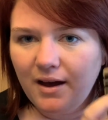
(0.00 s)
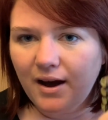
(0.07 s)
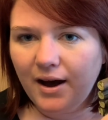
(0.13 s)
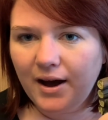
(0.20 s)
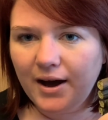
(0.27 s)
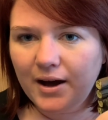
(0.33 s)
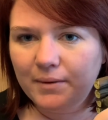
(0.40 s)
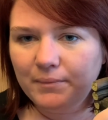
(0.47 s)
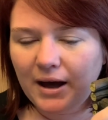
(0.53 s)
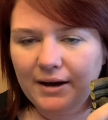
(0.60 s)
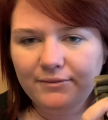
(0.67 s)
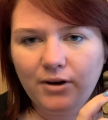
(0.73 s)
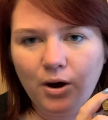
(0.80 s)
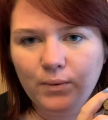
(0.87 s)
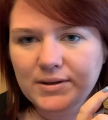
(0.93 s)
Um,
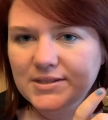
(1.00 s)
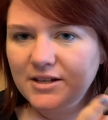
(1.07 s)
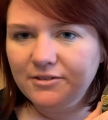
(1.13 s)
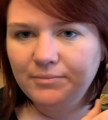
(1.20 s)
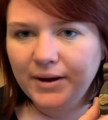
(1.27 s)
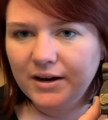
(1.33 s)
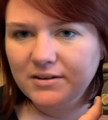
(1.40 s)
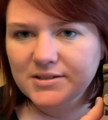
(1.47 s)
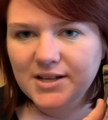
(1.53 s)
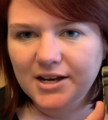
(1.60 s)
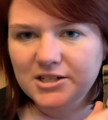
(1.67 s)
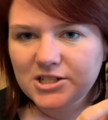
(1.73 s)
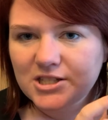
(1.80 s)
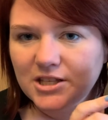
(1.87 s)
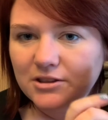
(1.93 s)
I've always loved bears.
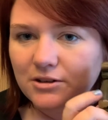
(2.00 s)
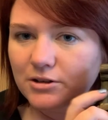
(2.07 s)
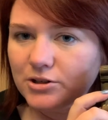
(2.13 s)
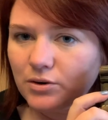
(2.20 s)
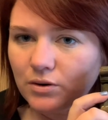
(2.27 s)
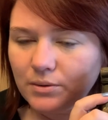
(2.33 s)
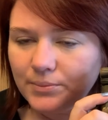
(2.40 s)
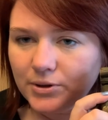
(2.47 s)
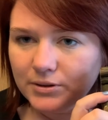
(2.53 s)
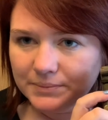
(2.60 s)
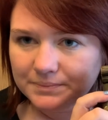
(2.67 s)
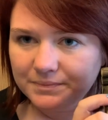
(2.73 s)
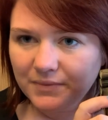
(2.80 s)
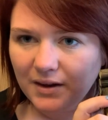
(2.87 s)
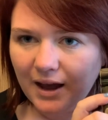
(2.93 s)
I just think they're adorable.
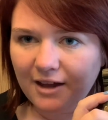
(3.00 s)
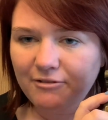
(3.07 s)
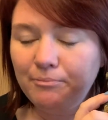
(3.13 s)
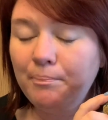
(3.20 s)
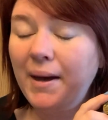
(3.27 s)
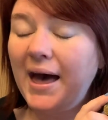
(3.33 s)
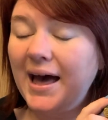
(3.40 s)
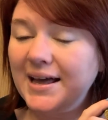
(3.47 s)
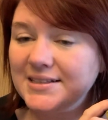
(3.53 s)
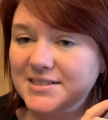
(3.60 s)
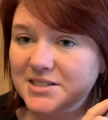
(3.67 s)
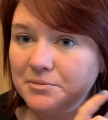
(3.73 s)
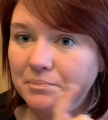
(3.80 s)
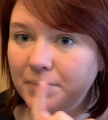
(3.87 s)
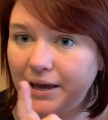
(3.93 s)
I've pet
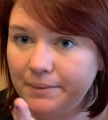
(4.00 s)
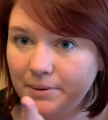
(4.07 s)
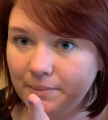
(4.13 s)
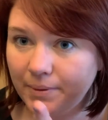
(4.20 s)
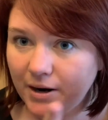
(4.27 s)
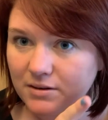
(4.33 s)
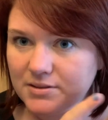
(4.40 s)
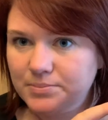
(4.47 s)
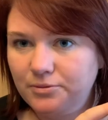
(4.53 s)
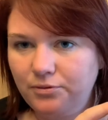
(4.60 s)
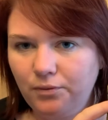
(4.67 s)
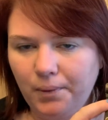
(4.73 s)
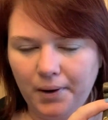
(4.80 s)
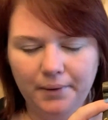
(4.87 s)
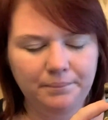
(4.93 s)
some baby bears
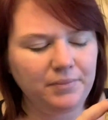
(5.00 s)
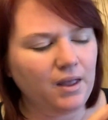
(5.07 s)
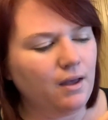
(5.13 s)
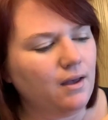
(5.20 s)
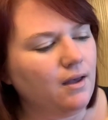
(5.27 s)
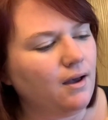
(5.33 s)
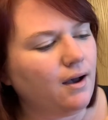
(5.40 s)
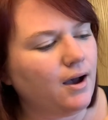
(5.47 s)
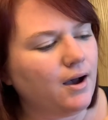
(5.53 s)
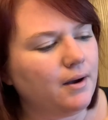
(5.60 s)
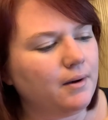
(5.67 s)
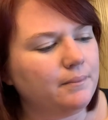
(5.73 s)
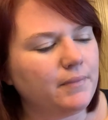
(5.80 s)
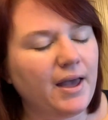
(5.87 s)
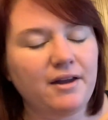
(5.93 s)
before
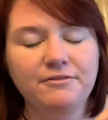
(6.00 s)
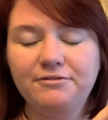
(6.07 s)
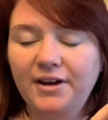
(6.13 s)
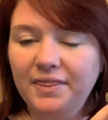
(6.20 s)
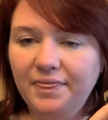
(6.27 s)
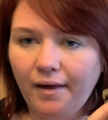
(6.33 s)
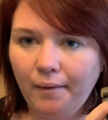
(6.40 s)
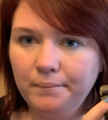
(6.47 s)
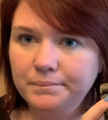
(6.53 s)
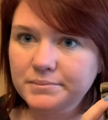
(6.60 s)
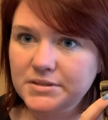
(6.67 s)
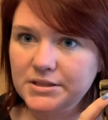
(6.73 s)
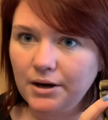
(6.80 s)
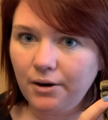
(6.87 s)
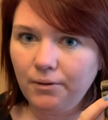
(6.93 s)
um, and fed them.
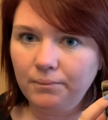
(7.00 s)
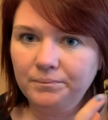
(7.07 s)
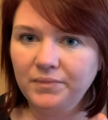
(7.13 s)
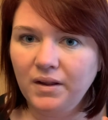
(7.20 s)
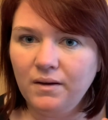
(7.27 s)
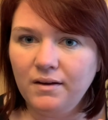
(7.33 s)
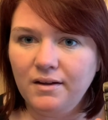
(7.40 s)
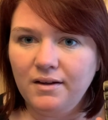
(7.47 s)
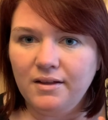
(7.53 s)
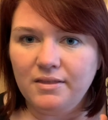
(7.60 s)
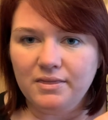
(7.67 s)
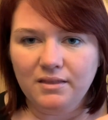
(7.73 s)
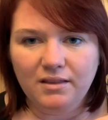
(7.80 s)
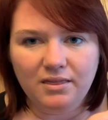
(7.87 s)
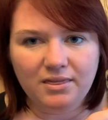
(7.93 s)
So
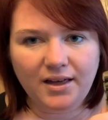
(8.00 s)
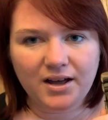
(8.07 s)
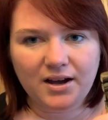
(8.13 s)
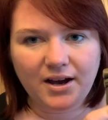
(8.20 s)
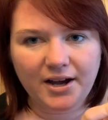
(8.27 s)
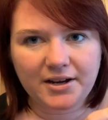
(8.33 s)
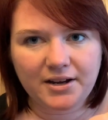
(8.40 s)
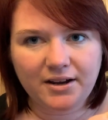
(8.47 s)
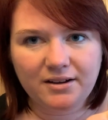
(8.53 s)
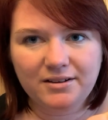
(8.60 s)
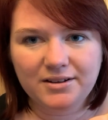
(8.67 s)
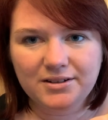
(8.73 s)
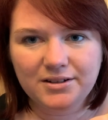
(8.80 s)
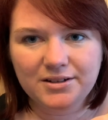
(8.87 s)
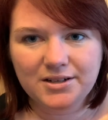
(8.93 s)
that kind of
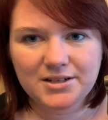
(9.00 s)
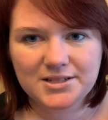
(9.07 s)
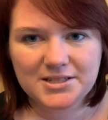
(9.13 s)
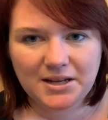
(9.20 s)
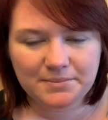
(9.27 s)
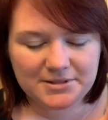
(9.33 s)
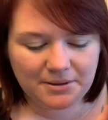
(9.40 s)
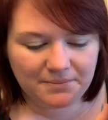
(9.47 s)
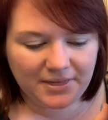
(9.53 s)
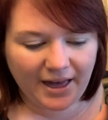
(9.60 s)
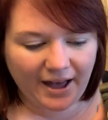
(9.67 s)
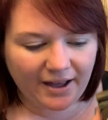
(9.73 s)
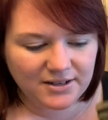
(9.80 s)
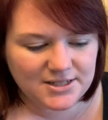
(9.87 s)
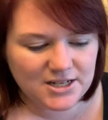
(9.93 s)
sums up
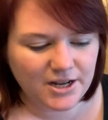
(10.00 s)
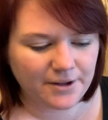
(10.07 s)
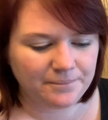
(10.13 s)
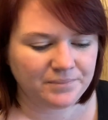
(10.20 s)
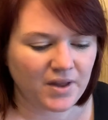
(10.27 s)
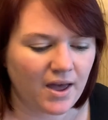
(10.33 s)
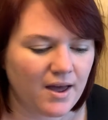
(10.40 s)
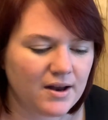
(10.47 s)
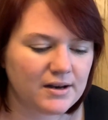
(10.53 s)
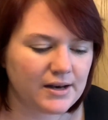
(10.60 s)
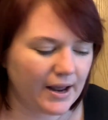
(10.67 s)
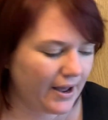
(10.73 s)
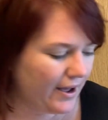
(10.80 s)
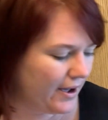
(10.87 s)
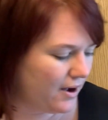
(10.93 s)
that.
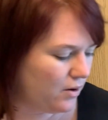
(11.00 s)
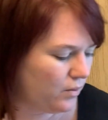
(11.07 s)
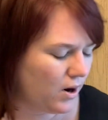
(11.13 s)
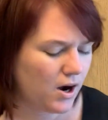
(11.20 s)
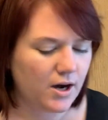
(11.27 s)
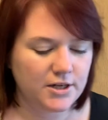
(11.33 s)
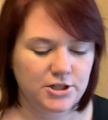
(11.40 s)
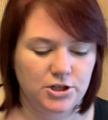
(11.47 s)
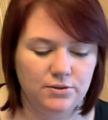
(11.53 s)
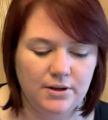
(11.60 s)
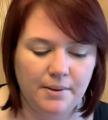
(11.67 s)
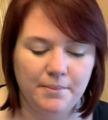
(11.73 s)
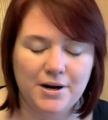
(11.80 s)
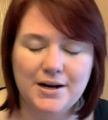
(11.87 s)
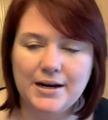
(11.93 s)
Now we're on to
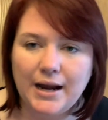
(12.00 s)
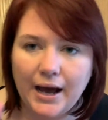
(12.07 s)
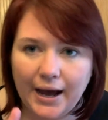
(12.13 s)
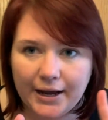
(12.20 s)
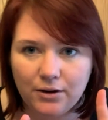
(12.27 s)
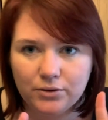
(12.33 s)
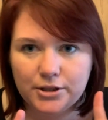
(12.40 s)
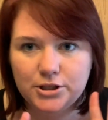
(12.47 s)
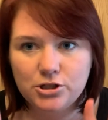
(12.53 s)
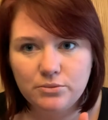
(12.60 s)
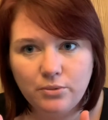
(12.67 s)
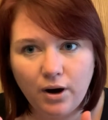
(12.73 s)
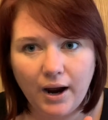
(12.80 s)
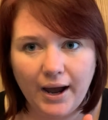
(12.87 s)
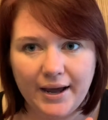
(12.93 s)
number nine, only two
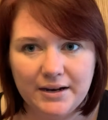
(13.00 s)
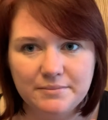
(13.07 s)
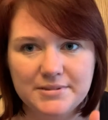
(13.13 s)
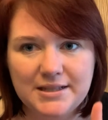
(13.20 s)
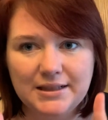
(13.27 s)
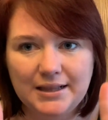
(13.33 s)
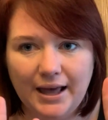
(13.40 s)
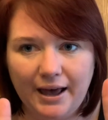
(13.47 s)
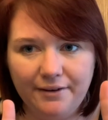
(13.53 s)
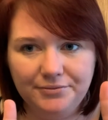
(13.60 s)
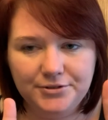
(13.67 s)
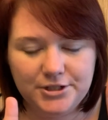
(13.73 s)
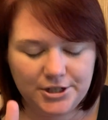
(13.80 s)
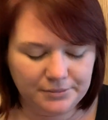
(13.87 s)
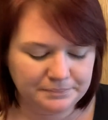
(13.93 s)
more items
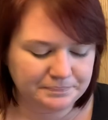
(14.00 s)
left.